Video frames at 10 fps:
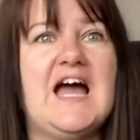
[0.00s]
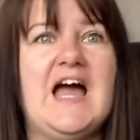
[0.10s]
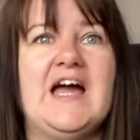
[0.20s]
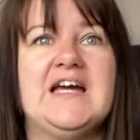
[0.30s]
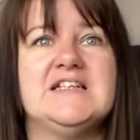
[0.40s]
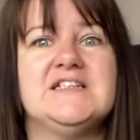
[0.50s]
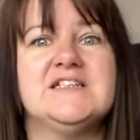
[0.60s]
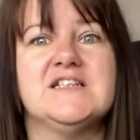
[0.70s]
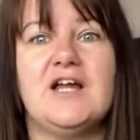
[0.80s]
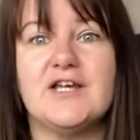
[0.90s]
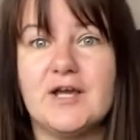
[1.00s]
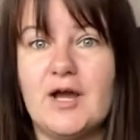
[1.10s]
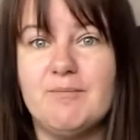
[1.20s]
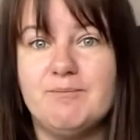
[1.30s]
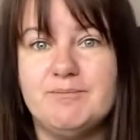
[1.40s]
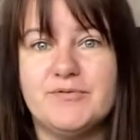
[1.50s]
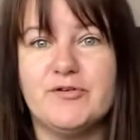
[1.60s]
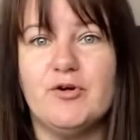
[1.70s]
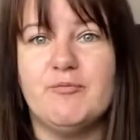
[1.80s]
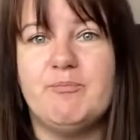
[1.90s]
and like a
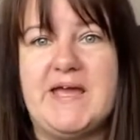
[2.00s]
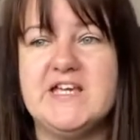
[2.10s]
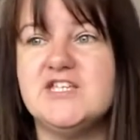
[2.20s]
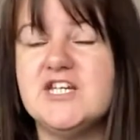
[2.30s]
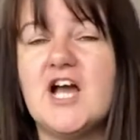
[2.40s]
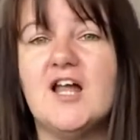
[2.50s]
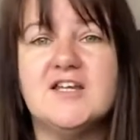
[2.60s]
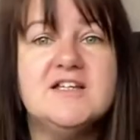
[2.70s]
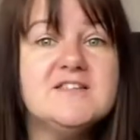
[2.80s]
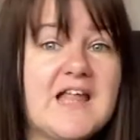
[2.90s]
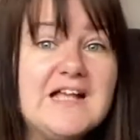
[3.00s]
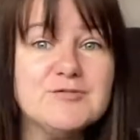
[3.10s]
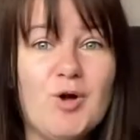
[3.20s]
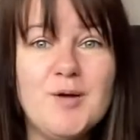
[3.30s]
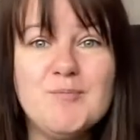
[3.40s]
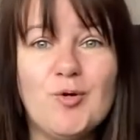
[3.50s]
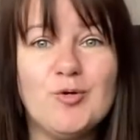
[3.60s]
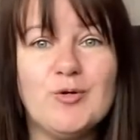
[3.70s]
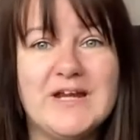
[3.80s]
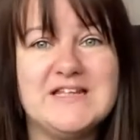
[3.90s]
sort of beigey colours. That's what I'm
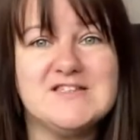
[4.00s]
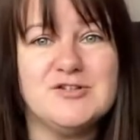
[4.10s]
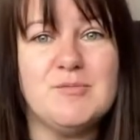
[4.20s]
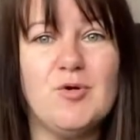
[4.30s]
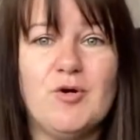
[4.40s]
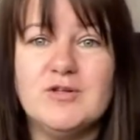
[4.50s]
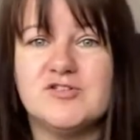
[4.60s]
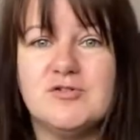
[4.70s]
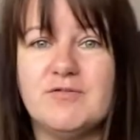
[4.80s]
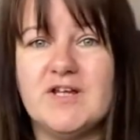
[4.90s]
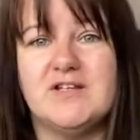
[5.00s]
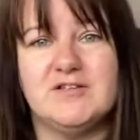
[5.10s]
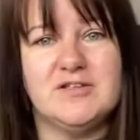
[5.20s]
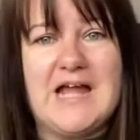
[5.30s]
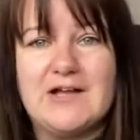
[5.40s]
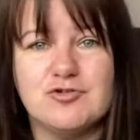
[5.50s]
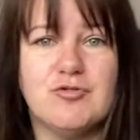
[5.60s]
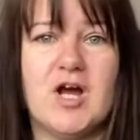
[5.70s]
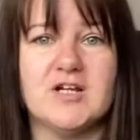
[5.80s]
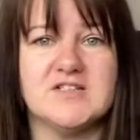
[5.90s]
all into more, and sort of like natural
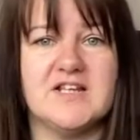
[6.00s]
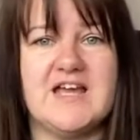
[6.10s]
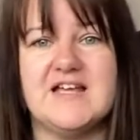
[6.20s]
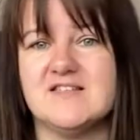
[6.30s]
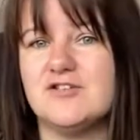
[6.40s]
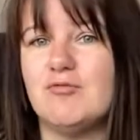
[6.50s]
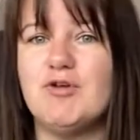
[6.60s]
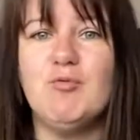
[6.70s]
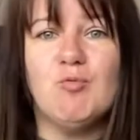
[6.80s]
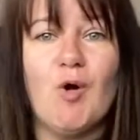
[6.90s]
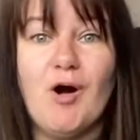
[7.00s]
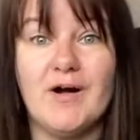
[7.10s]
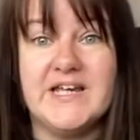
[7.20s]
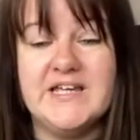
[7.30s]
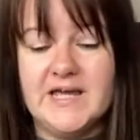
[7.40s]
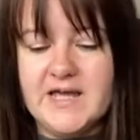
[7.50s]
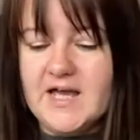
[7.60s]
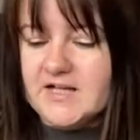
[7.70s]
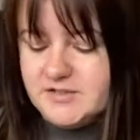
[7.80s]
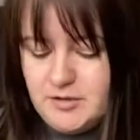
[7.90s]
colours like this. I don't know why.
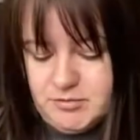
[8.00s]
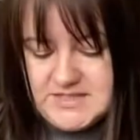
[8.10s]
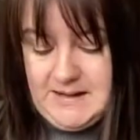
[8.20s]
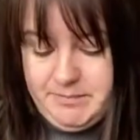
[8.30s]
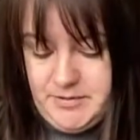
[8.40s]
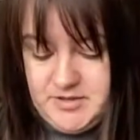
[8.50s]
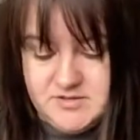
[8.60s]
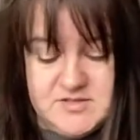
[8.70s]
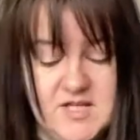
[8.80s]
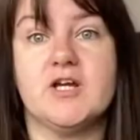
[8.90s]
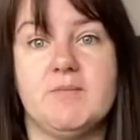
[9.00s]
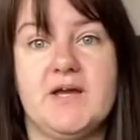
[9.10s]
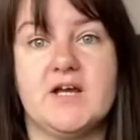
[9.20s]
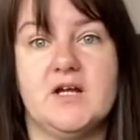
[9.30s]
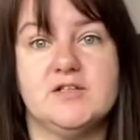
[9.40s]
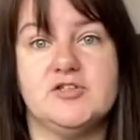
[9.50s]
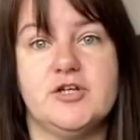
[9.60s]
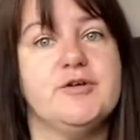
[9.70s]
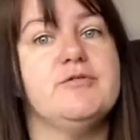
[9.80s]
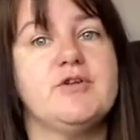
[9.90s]
I don't know what's happened. Like a bit of colour
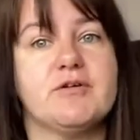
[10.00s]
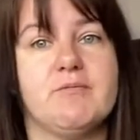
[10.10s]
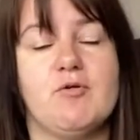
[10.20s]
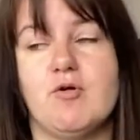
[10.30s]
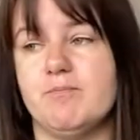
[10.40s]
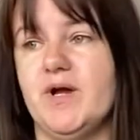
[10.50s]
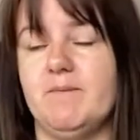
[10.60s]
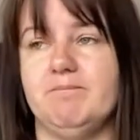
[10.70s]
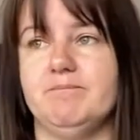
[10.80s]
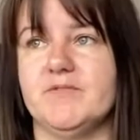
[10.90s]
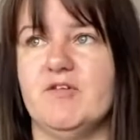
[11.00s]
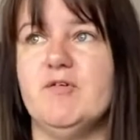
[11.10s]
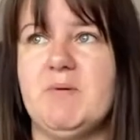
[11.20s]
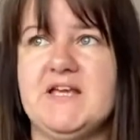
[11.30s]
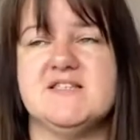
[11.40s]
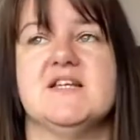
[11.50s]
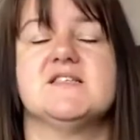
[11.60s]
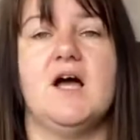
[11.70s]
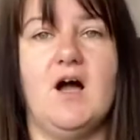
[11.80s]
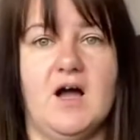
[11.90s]
too, don't get me wrong, but for
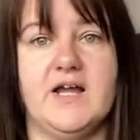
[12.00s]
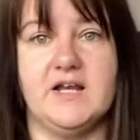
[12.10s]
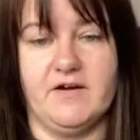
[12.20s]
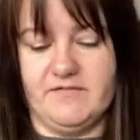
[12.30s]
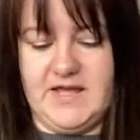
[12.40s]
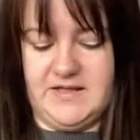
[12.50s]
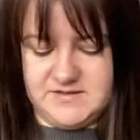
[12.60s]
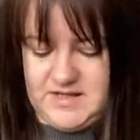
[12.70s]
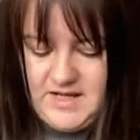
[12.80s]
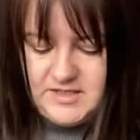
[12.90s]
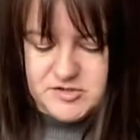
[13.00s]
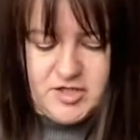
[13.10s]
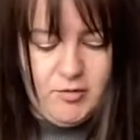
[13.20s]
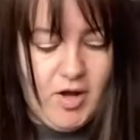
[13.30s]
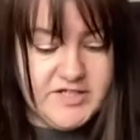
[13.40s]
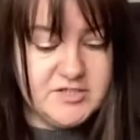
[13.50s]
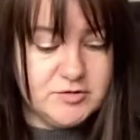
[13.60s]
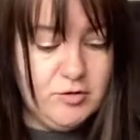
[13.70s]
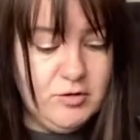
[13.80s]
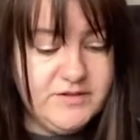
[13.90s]
basics, I love this. So I
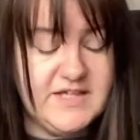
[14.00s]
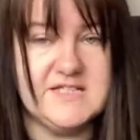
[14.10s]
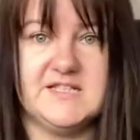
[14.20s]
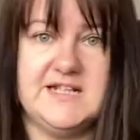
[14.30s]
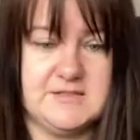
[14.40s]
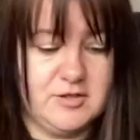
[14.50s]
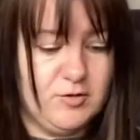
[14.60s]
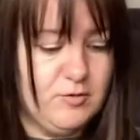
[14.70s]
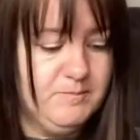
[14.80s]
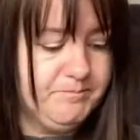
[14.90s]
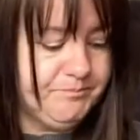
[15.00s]
saw this little